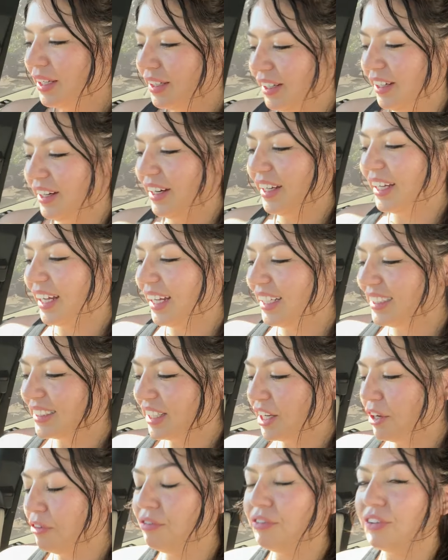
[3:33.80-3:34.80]
All right guys,
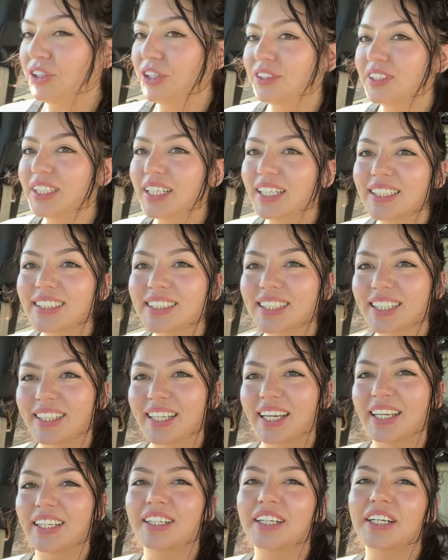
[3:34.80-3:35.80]
a few days
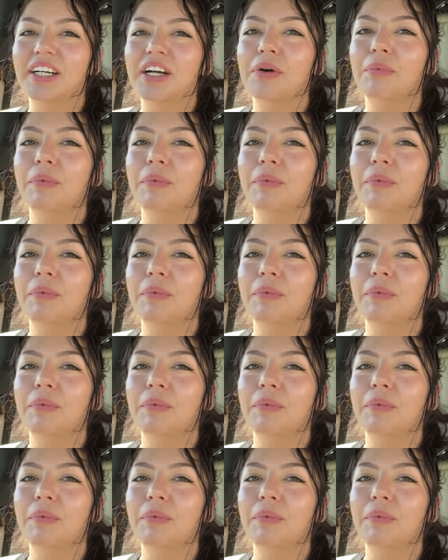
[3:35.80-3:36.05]
later,